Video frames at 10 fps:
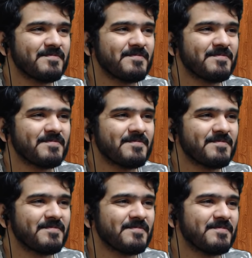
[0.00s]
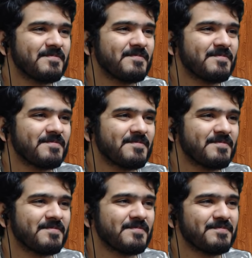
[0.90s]

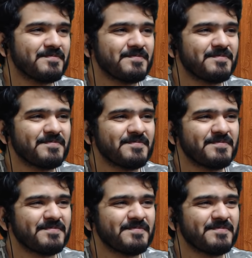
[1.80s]
No words are spoken by the person on screen.